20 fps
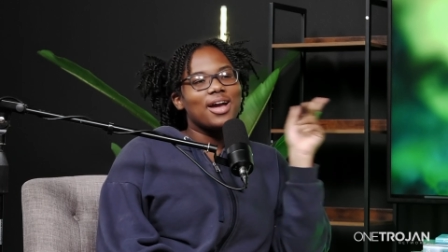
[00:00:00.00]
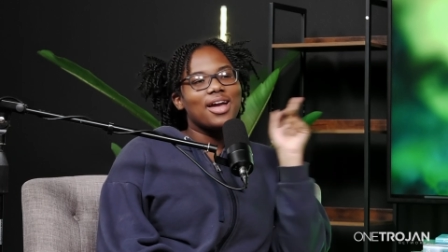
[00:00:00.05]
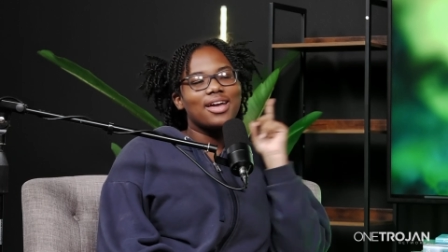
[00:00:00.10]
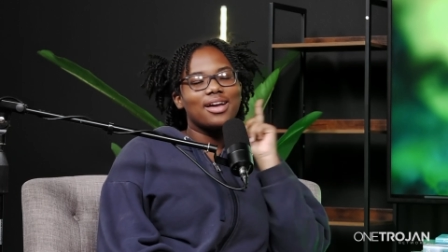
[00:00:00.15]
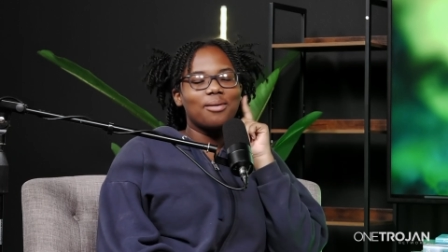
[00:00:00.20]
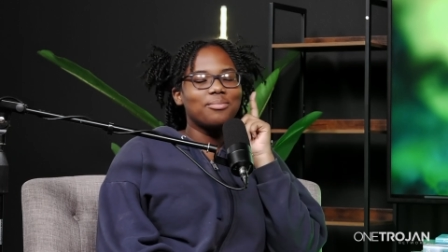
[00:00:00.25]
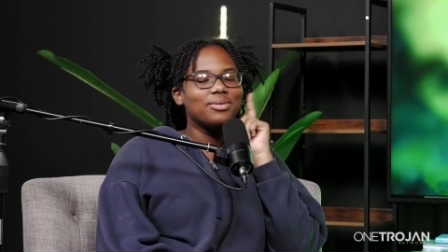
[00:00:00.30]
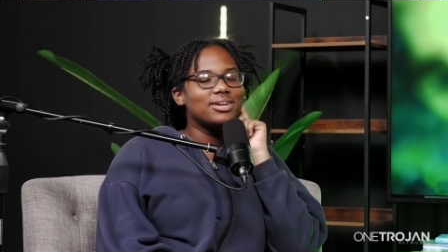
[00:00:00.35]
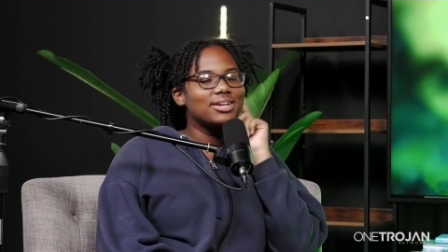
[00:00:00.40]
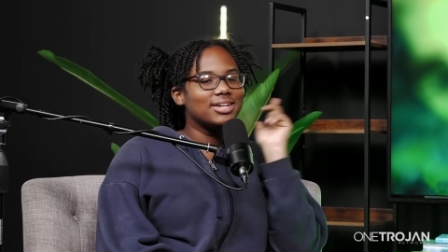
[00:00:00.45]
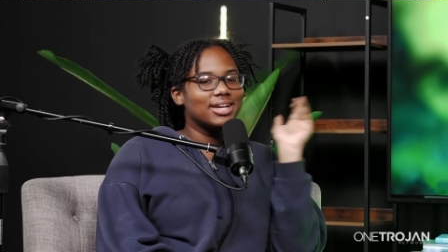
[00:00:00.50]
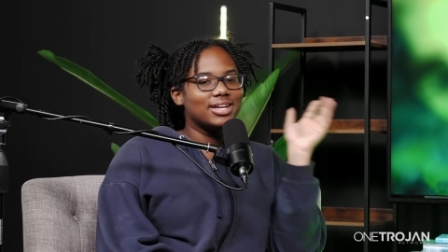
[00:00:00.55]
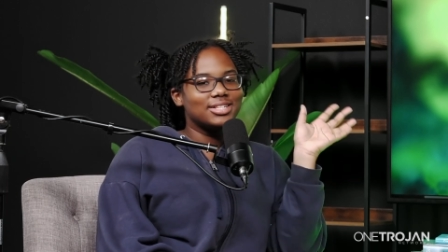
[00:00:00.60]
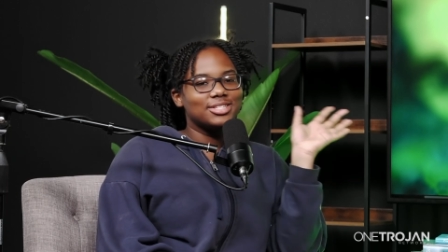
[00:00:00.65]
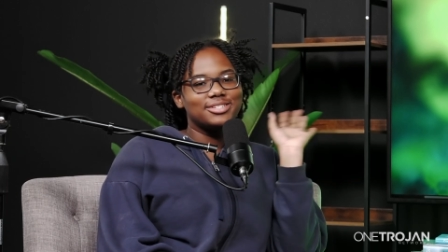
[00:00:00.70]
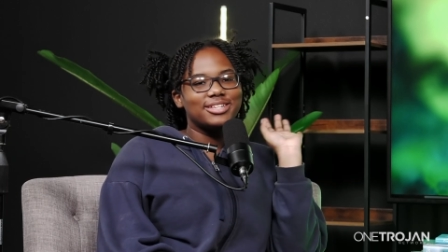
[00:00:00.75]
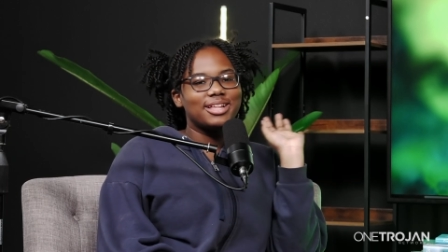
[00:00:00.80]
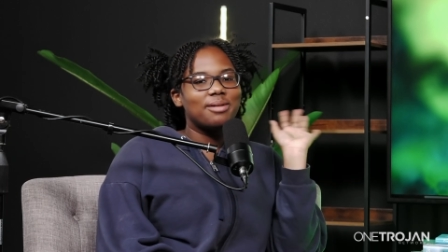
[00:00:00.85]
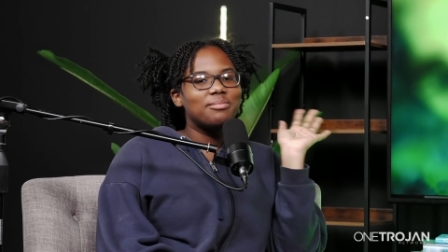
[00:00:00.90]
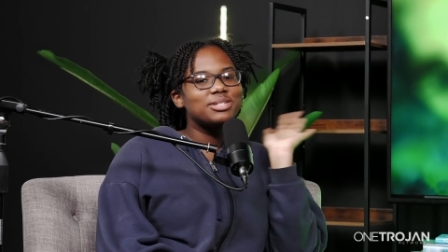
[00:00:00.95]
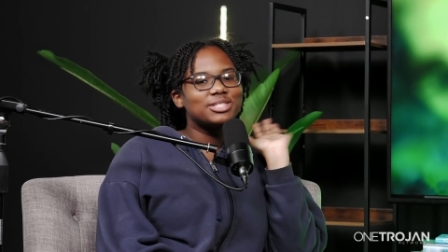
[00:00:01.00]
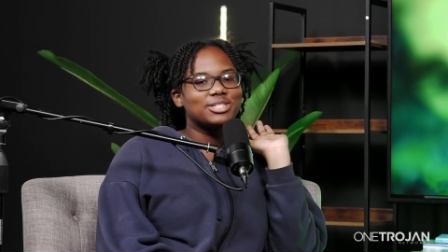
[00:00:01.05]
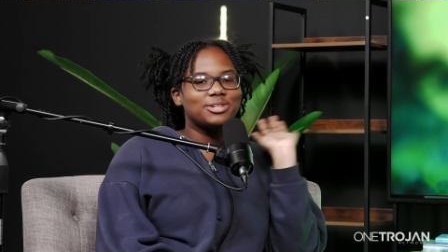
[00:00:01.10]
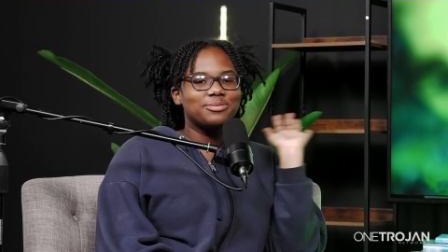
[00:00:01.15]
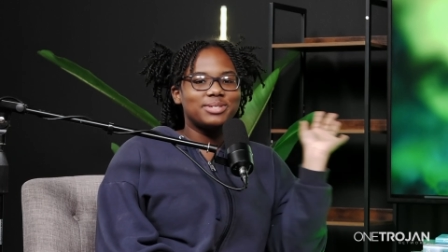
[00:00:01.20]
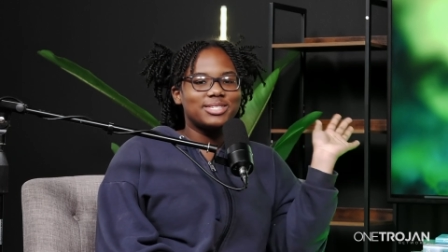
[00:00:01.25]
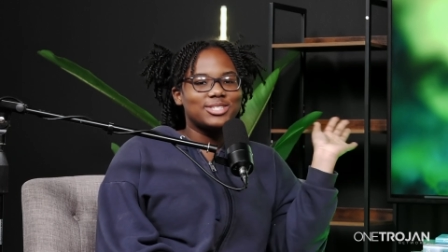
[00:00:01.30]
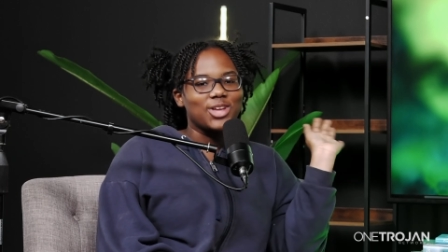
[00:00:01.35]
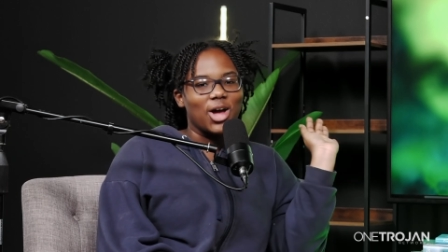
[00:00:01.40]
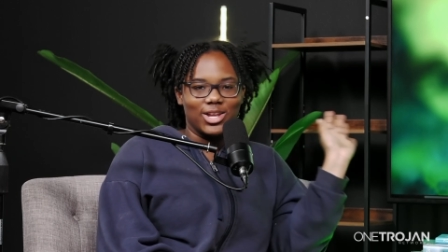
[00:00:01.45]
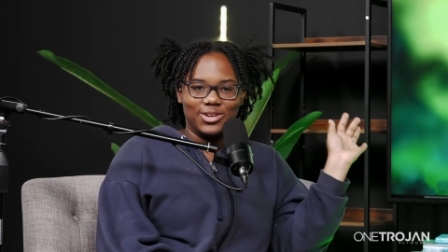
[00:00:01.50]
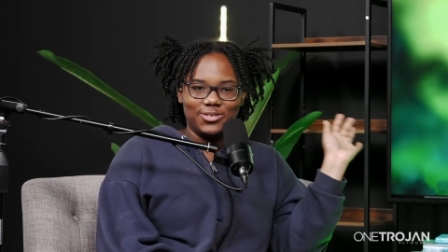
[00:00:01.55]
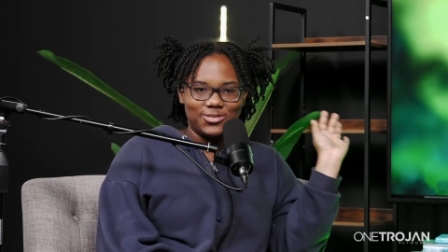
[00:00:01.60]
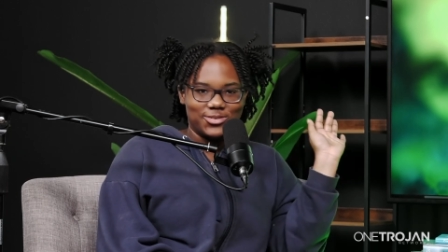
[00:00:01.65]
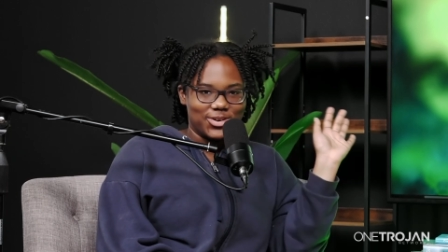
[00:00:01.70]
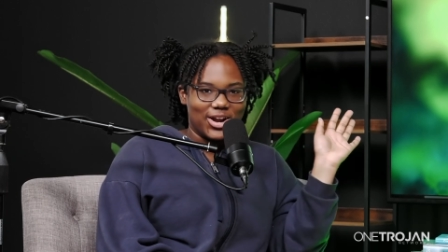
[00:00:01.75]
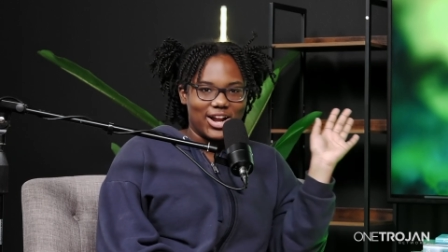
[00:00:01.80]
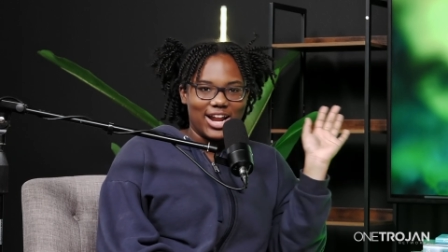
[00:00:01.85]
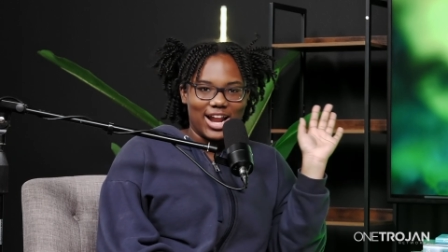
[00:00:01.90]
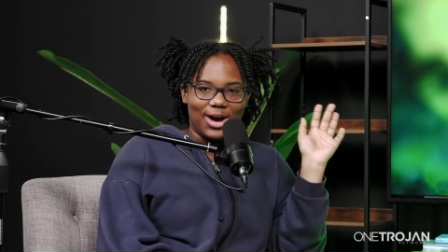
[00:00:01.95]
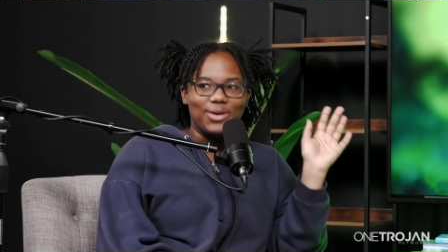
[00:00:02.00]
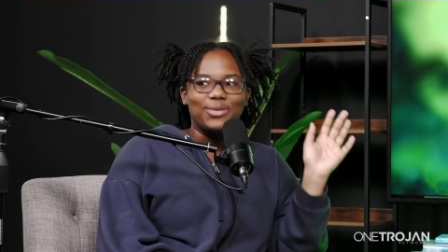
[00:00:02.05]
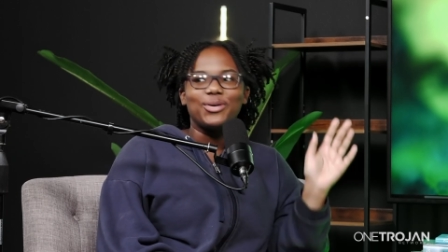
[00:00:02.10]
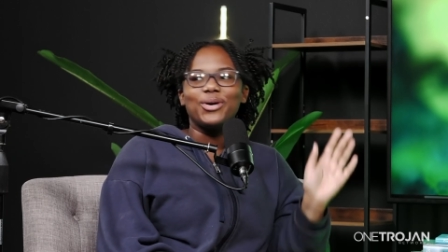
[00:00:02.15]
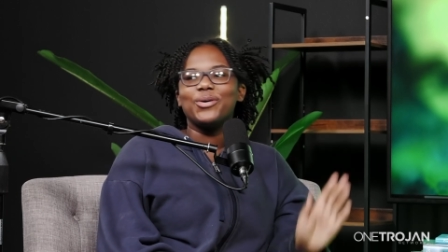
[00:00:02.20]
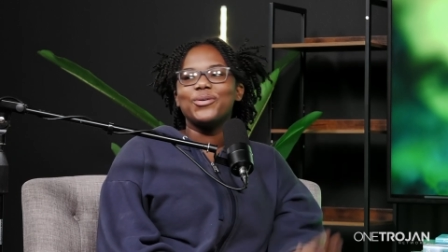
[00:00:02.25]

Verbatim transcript: Mm-hmm. I'm gonna get to. I'm just gonna be stalling for right now.